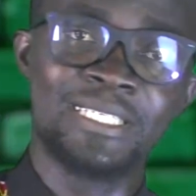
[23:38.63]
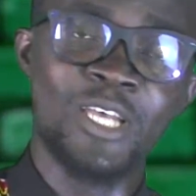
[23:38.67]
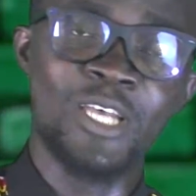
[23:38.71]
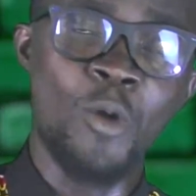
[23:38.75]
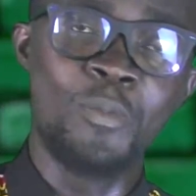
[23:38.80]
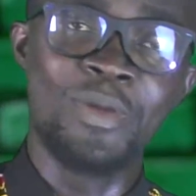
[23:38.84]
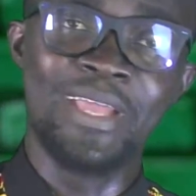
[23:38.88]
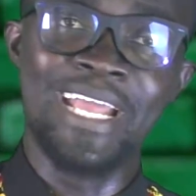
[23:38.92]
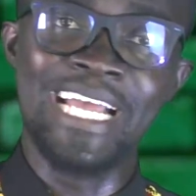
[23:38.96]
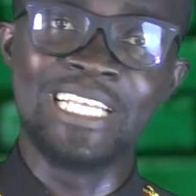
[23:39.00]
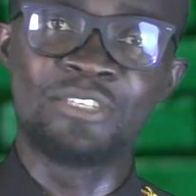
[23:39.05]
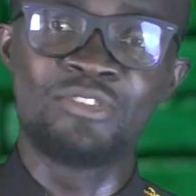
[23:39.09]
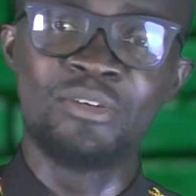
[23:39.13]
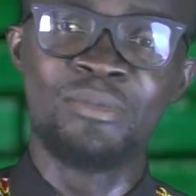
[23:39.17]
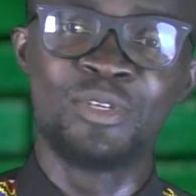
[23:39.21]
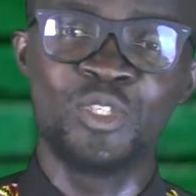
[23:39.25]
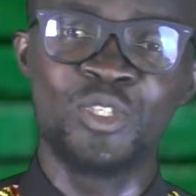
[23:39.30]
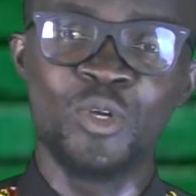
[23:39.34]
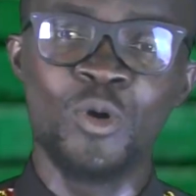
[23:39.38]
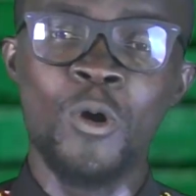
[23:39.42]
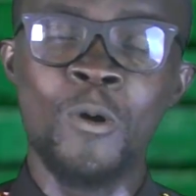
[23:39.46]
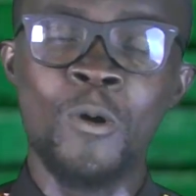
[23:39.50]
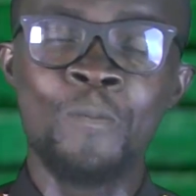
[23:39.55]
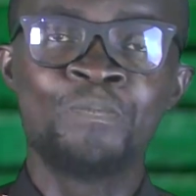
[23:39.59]
I hope you get to me.
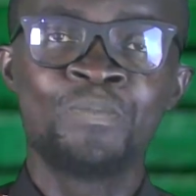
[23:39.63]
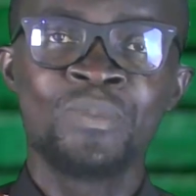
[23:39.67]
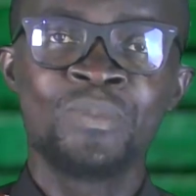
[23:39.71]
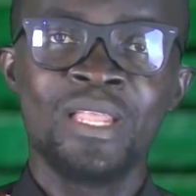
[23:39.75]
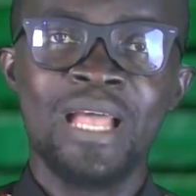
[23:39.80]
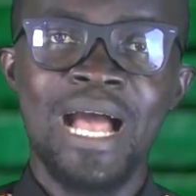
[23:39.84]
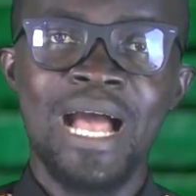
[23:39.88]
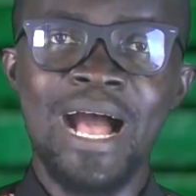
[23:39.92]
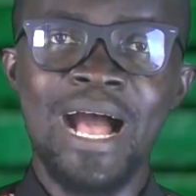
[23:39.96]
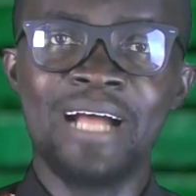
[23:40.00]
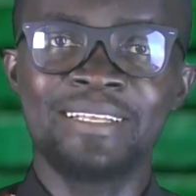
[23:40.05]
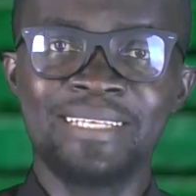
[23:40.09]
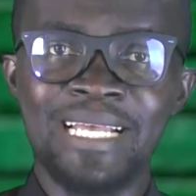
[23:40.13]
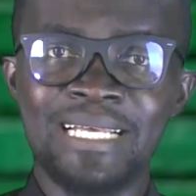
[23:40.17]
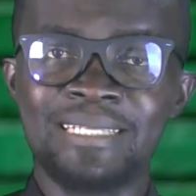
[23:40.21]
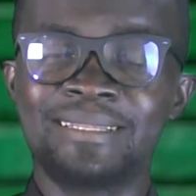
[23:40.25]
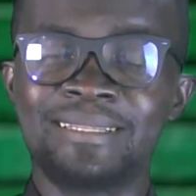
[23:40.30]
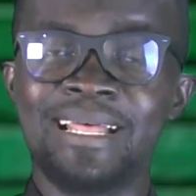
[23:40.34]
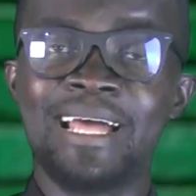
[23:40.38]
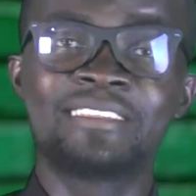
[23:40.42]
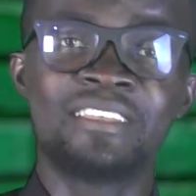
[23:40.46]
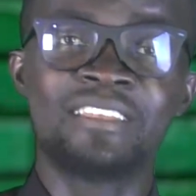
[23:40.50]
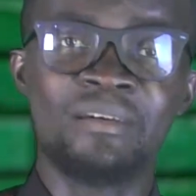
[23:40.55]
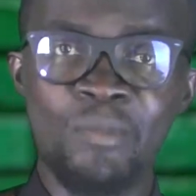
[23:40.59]
So just
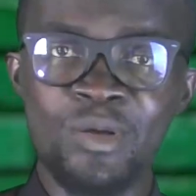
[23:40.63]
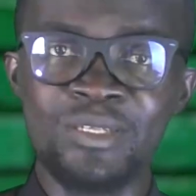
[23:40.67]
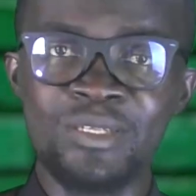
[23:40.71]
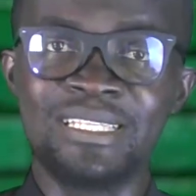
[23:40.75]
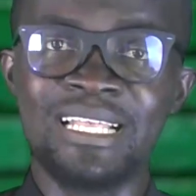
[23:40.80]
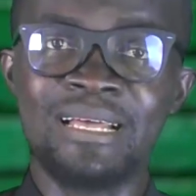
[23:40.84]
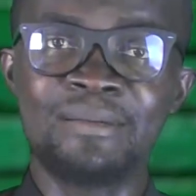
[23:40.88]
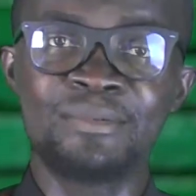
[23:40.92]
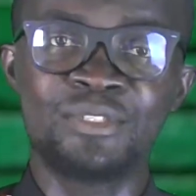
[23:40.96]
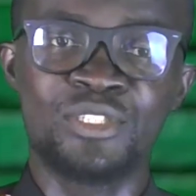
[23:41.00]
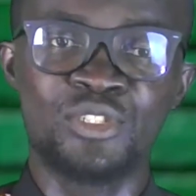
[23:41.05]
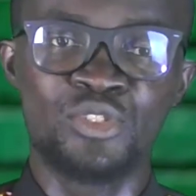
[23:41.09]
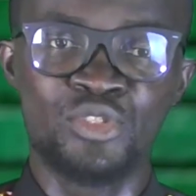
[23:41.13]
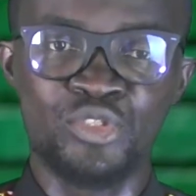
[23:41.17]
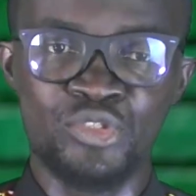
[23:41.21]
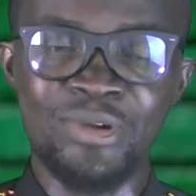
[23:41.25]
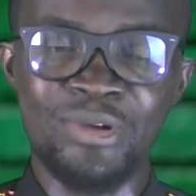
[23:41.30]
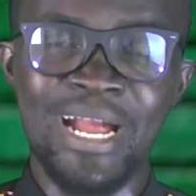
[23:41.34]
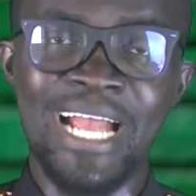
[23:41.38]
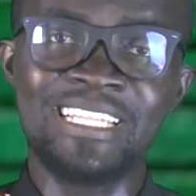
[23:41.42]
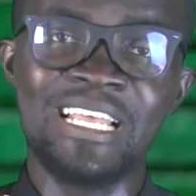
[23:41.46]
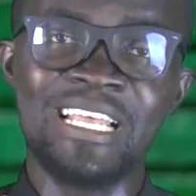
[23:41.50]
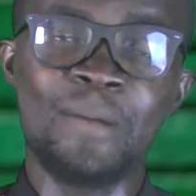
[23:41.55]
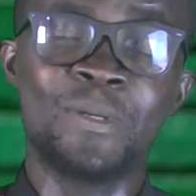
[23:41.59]
like the Muslims
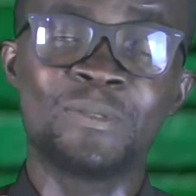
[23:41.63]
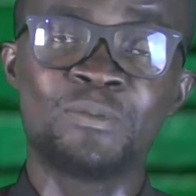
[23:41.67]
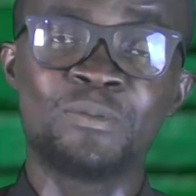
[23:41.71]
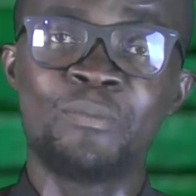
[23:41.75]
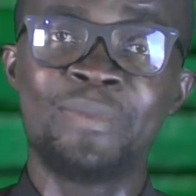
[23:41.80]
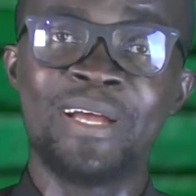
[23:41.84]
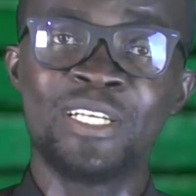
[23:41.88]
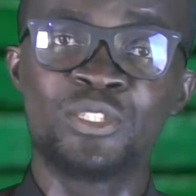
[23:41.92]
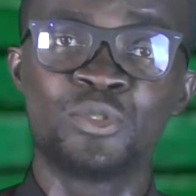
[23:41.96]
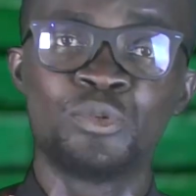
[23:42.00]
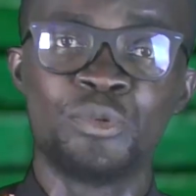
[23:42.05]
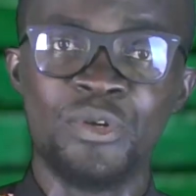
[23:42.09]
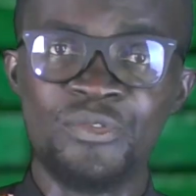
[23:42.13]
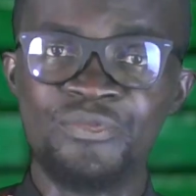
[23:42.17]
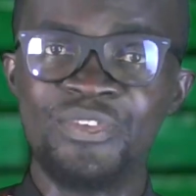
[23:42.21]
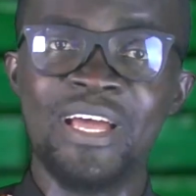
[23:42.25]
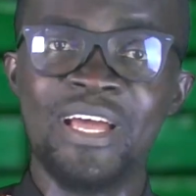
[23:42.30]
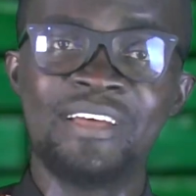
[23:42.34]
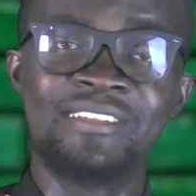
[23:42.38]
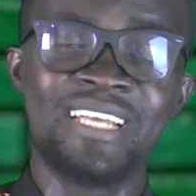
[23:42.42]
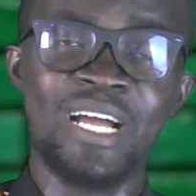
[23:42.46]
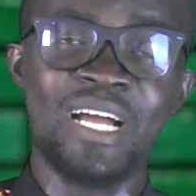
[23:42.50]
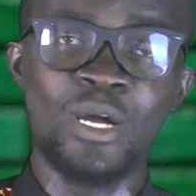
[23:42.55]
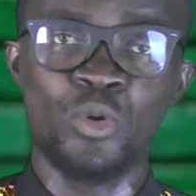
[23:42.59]
try their possible best to revere
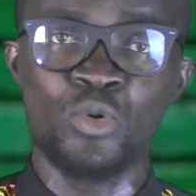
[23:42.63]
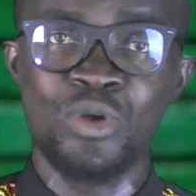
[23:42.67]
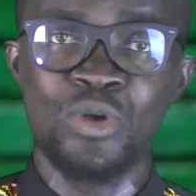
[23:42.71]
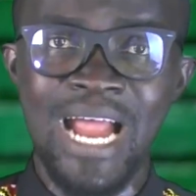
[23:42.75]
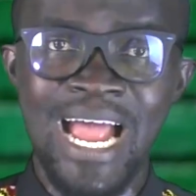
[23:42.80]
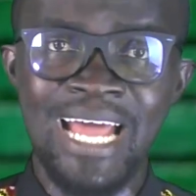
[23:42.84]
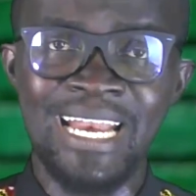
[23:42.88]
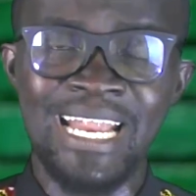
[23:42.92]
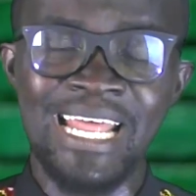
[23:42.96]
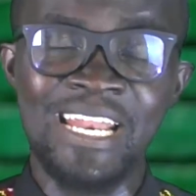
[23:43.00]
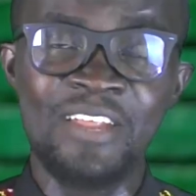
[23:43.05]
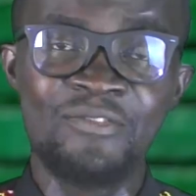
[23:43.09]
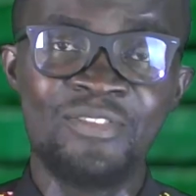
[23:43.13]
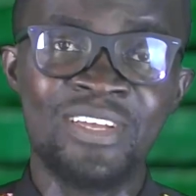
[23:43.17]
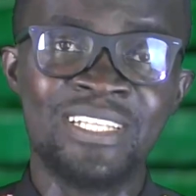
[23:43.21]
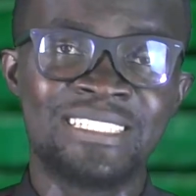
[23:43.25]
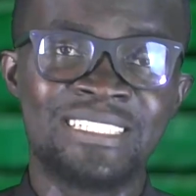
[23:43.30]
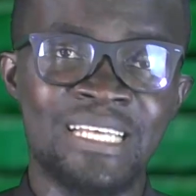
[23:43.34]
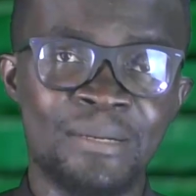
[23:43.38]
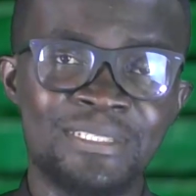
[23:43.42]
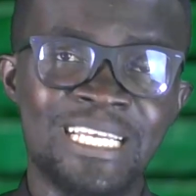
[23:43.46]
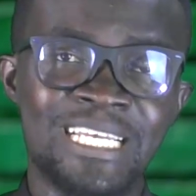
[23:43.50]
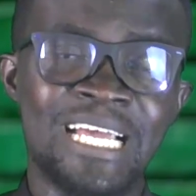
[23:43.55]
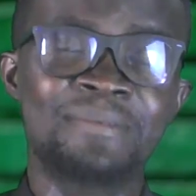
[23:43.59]
their Quran and even
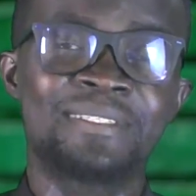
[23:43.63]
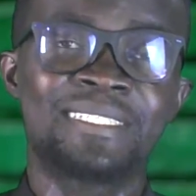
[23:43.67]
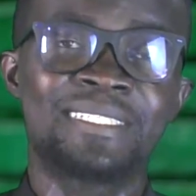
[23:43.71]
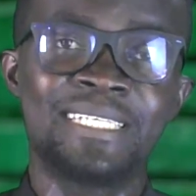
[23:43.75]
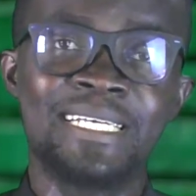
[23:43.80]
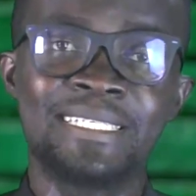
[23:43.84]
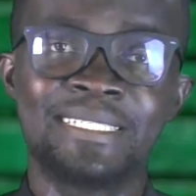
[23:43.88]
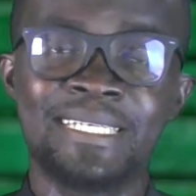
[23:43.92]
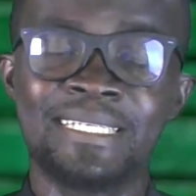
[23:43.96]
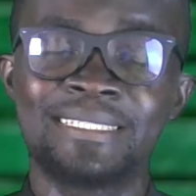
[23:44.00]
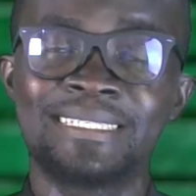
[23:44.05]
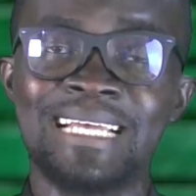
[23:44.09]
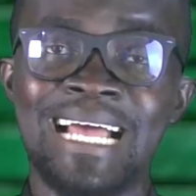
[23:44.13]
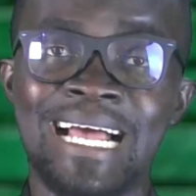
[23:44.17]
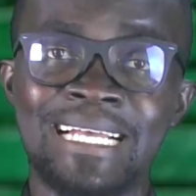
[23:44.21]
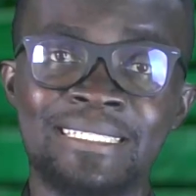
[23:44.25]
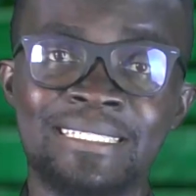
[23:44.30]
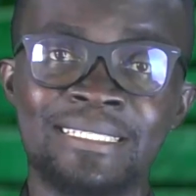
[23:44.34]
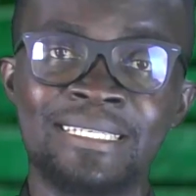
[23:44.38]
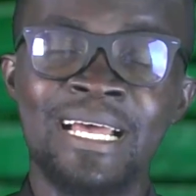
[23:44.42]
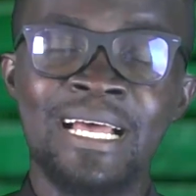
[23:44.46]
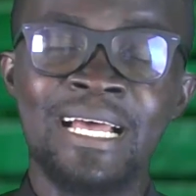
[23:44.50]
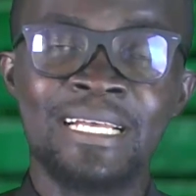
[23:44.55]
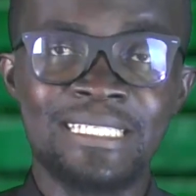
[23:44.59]
sometimes sees it
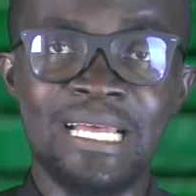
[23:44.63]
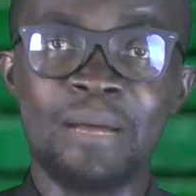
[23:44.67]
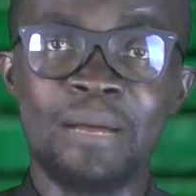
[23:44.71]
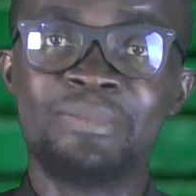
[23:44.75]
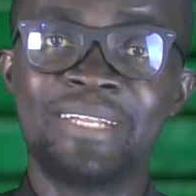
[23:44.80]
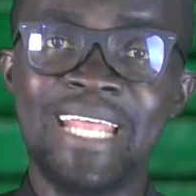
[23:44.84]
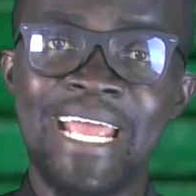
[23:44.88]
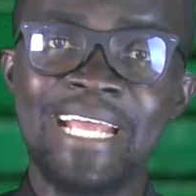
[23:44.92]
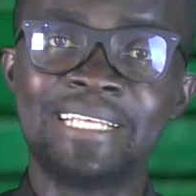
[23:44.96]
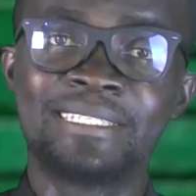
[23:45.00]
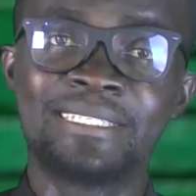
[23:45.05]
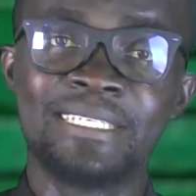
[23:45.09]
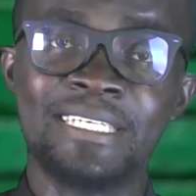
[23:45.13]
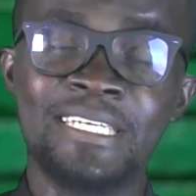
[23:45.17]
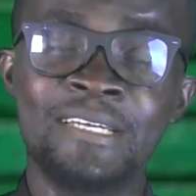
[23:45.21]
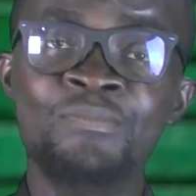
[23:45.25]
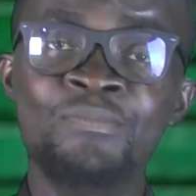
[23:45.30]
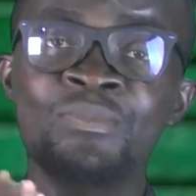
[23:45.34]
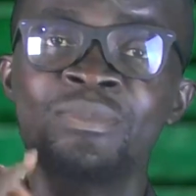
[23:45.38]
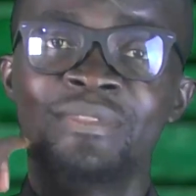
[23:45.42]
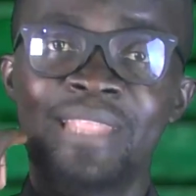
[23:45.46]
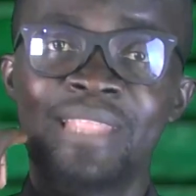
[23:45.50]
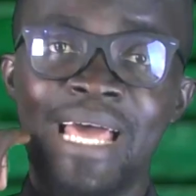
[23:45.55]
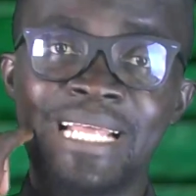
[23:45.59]
as some deity,
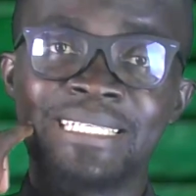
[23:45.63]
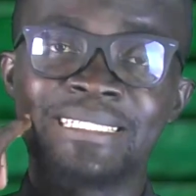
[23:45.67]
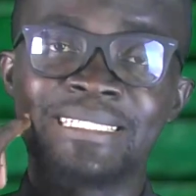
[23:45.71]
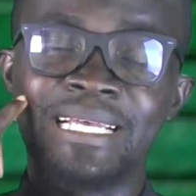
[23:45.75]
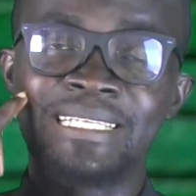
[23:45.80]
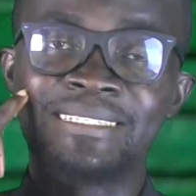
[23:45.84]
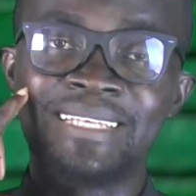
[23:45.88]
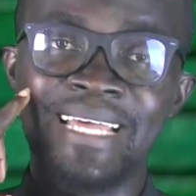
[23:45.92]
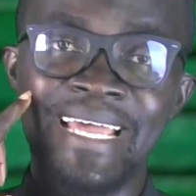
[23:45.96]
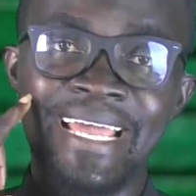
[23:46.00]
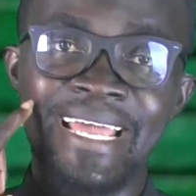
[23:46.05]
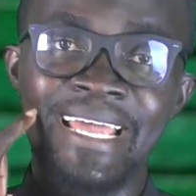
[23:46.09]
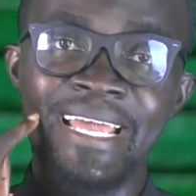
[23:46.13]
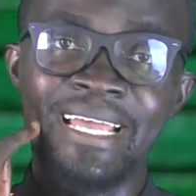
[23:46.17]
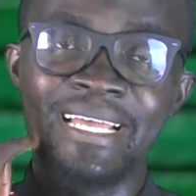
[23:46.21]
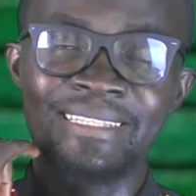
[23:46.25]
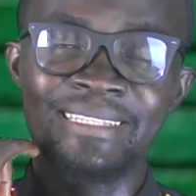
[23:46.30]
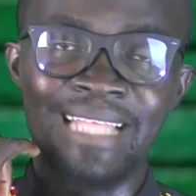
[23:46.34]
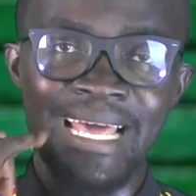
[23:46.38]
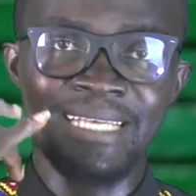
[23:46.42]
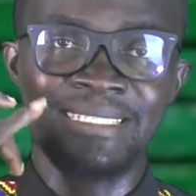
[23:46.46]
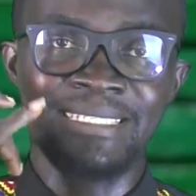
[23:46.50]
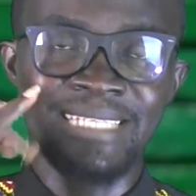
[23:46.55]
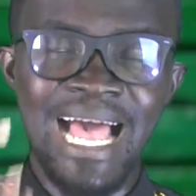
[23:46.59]

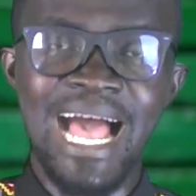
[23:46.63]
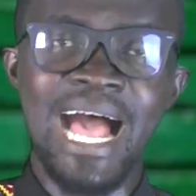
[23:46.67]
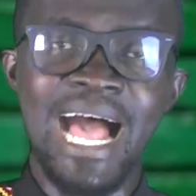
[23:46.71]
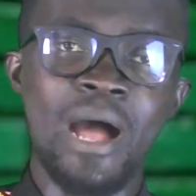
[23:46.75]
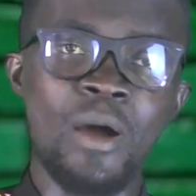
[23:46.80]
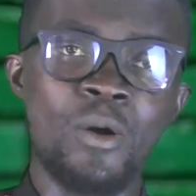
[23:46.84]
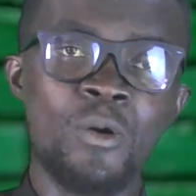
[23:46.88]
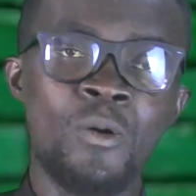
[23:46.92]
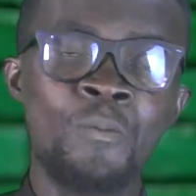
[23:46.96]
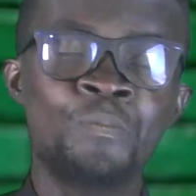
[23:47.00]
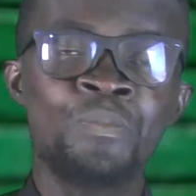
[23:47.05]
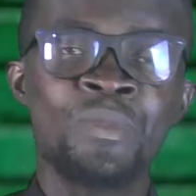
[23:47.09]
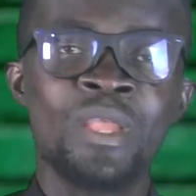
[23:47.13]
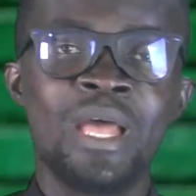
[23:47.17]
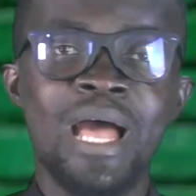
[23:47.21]
that is how